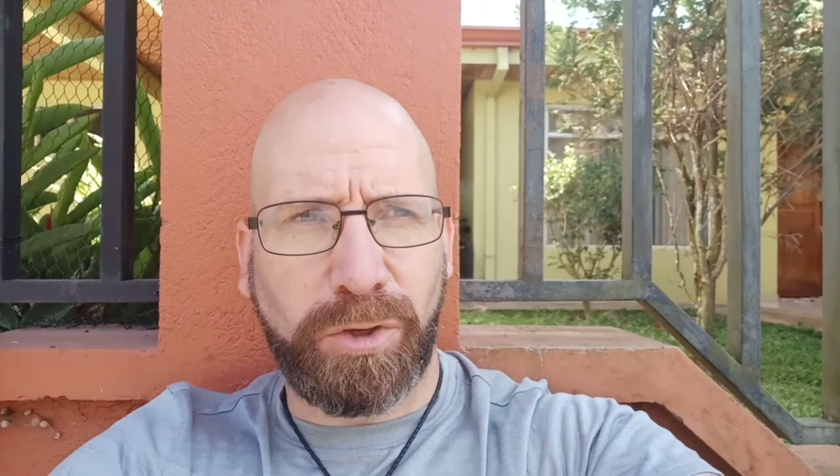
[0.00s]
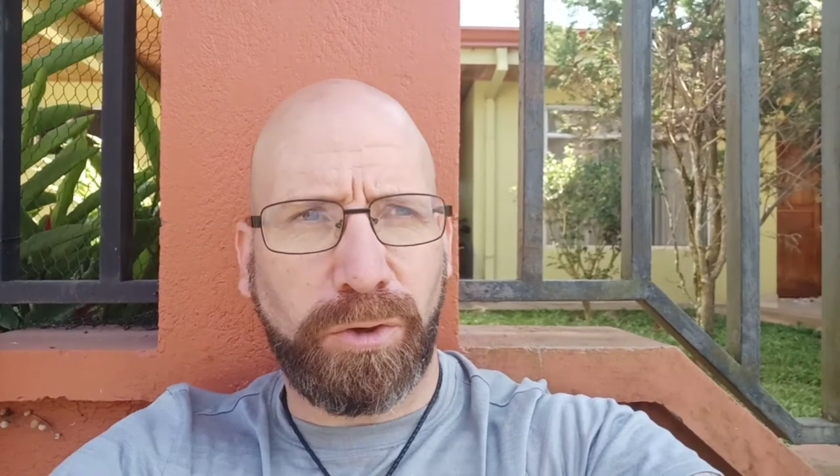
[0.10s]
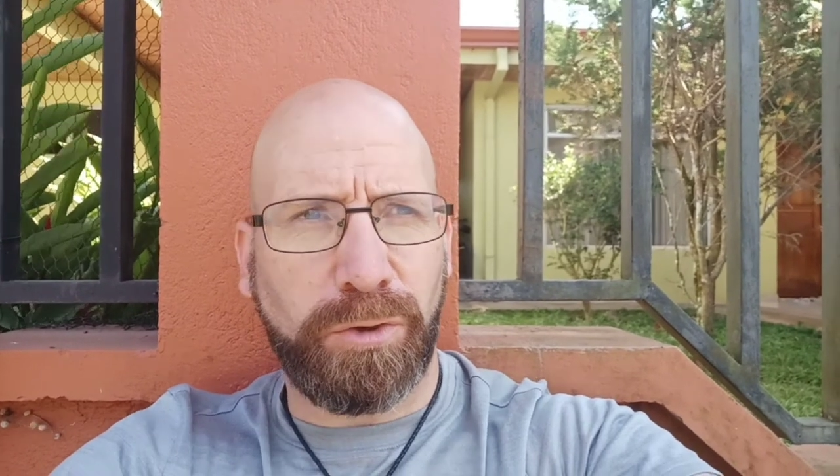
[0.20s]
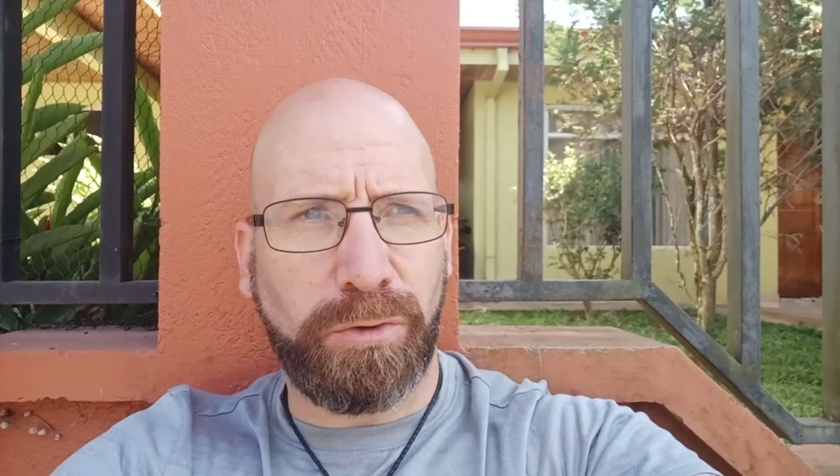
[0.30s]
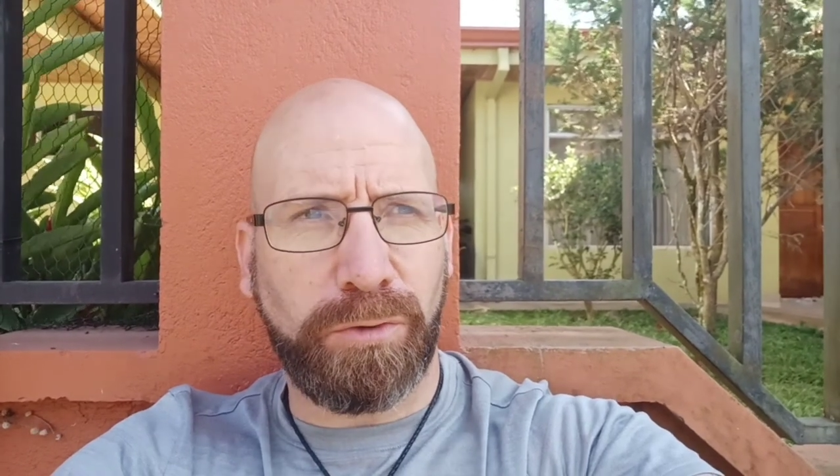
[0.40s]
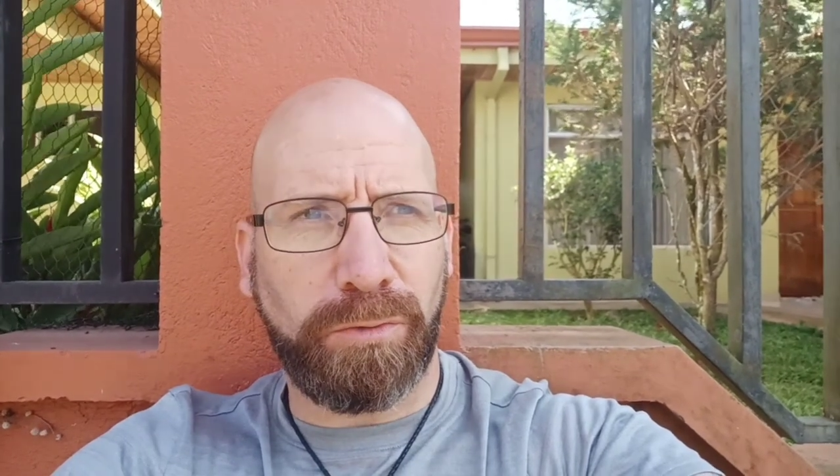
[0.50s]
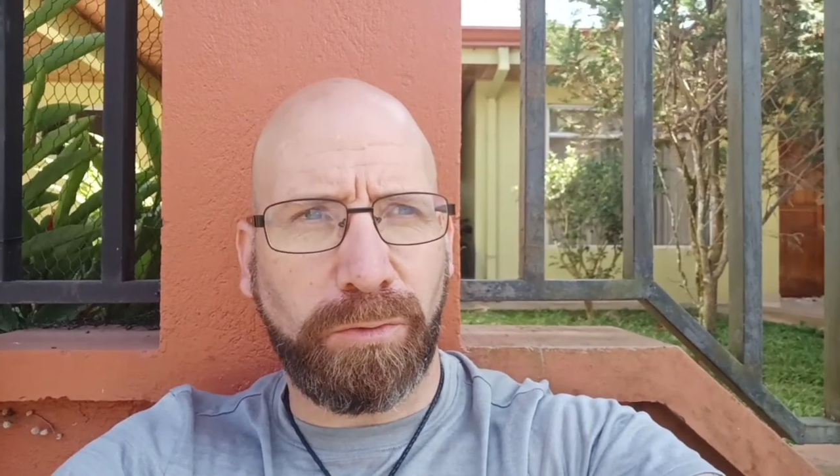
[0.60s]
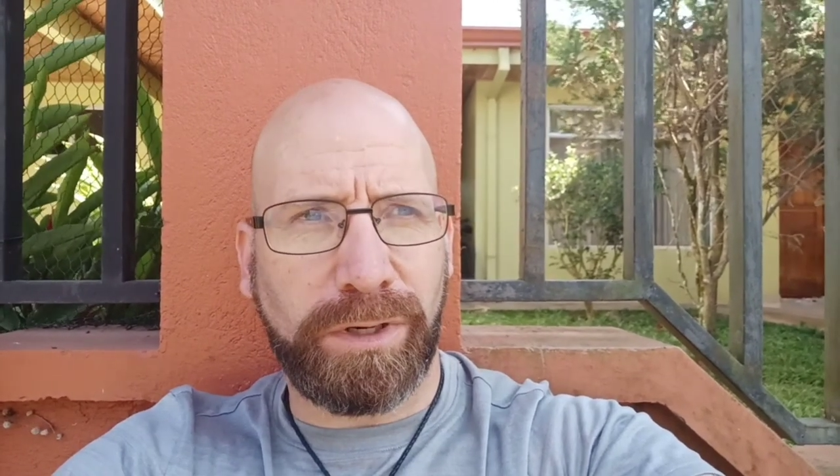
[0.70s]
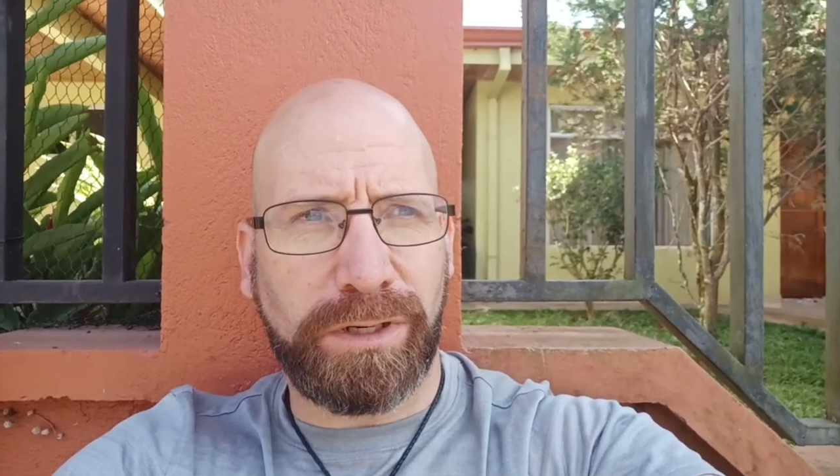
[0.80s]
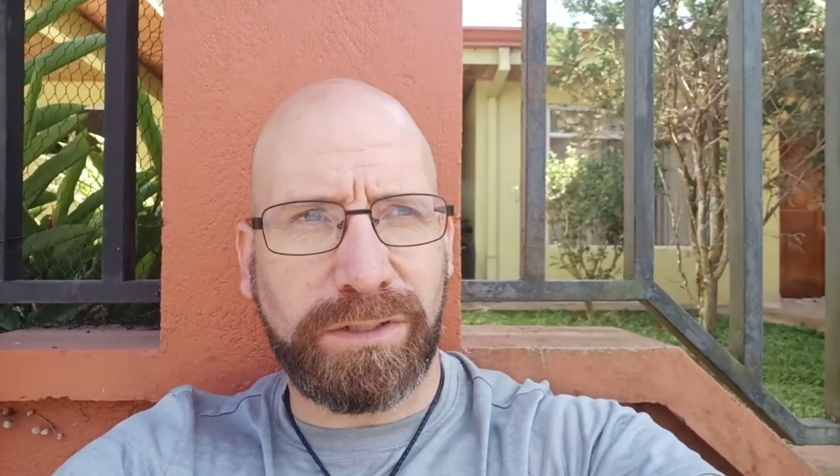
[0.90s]
who
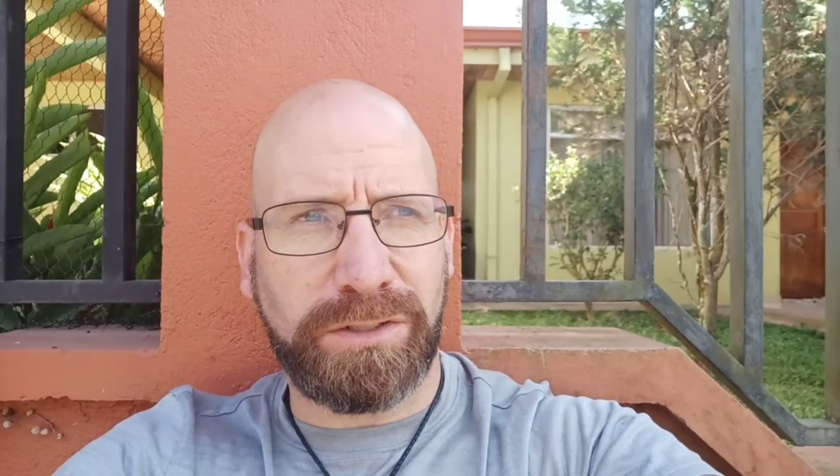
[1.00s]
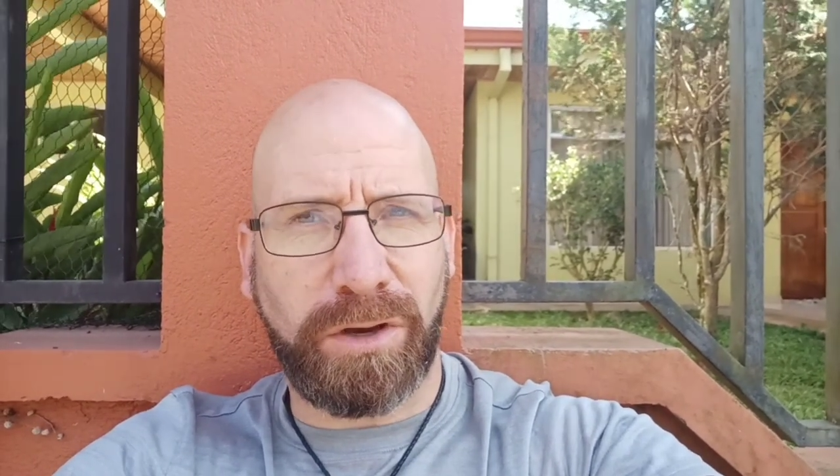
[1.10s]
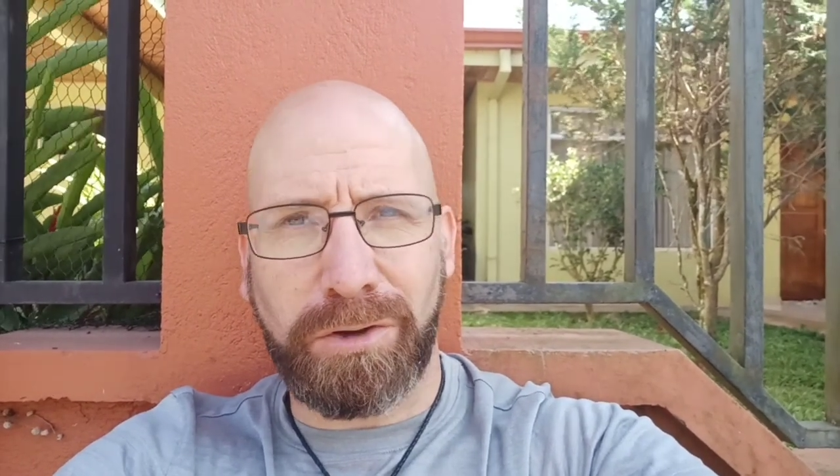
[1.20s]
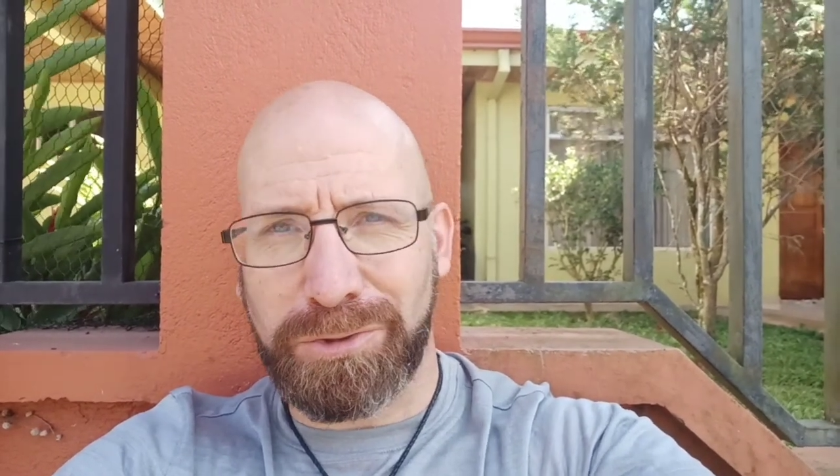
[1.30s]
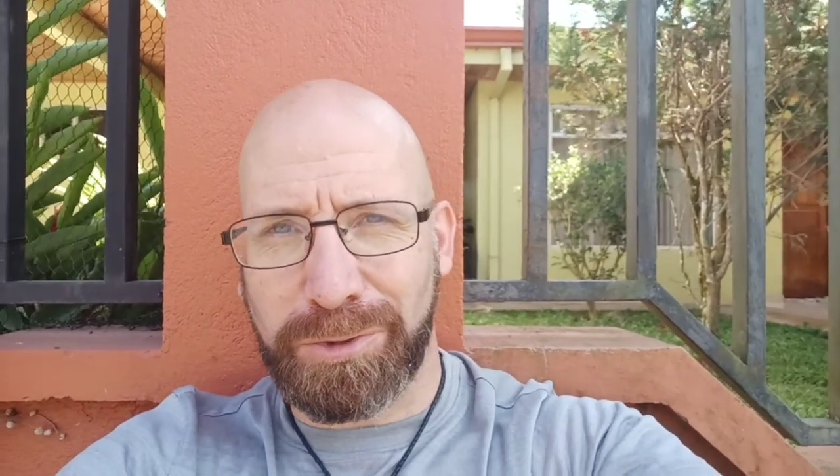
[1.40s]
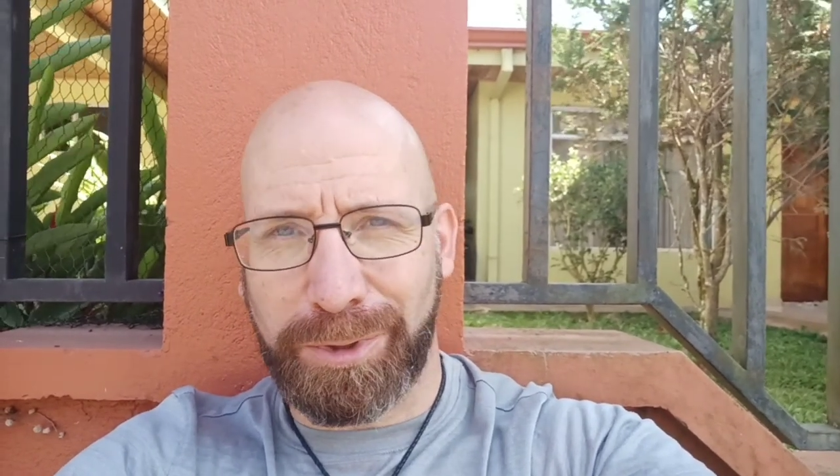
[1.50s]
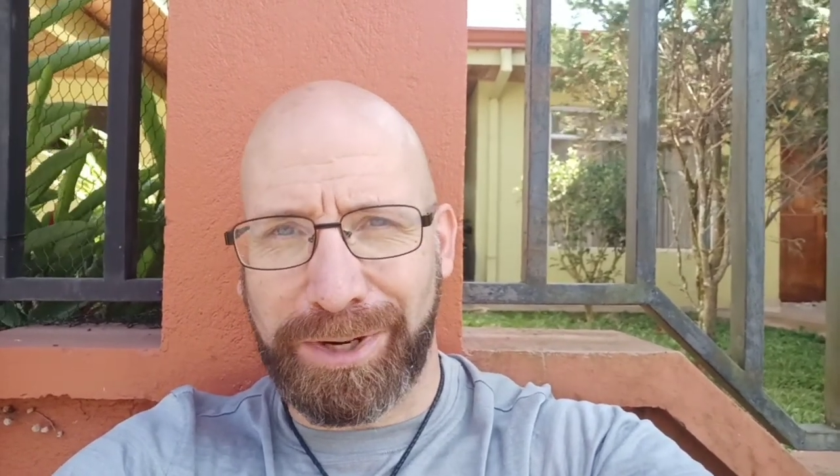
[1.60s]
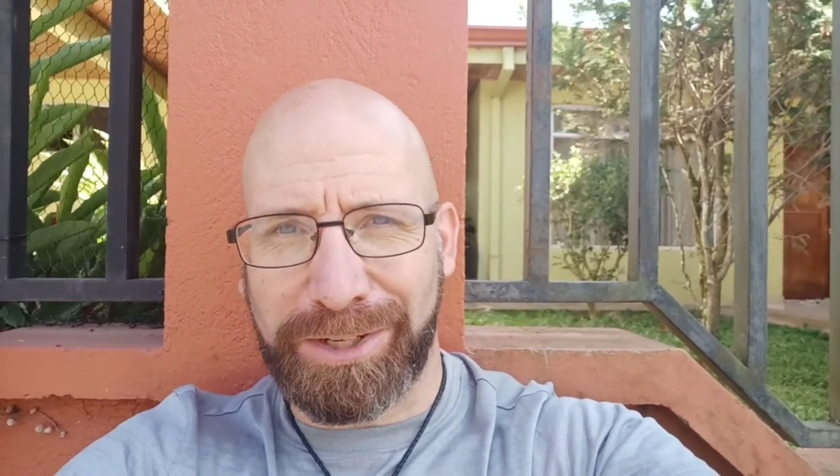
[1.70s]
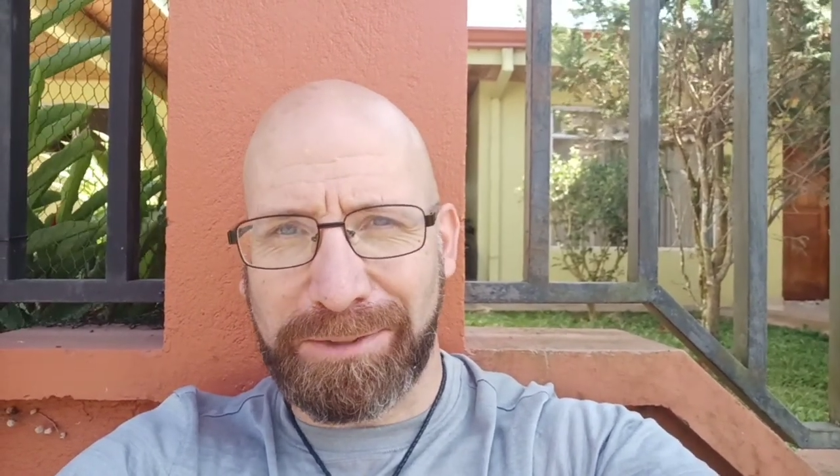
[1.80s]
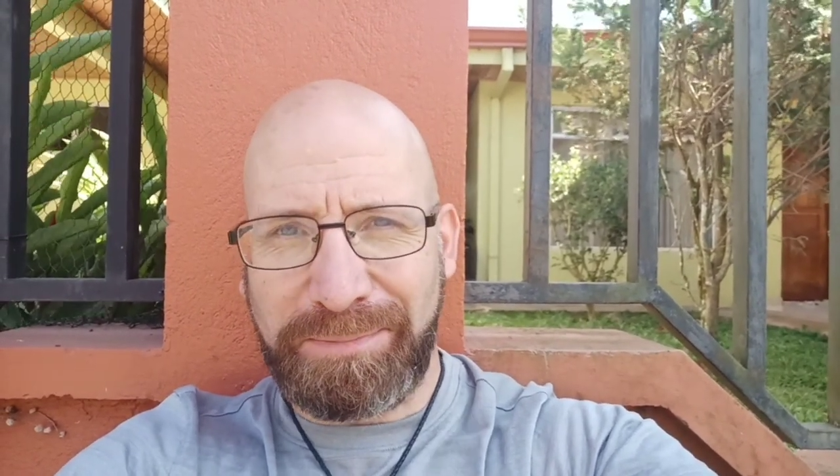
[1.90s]
was also a
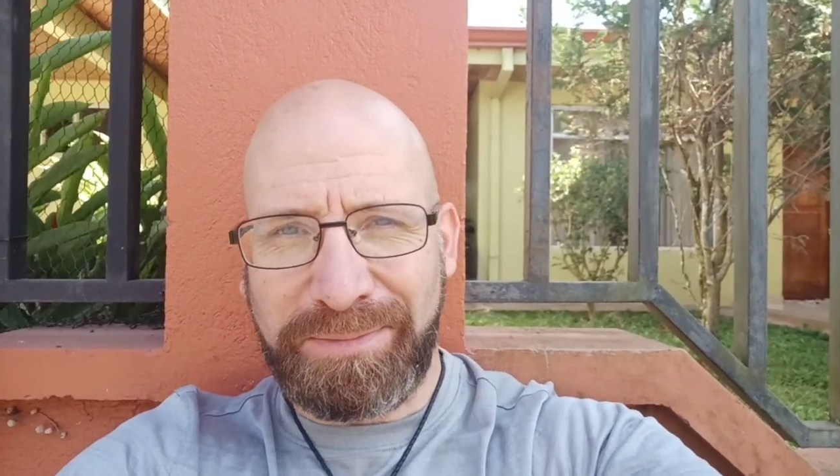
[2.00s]
gringo,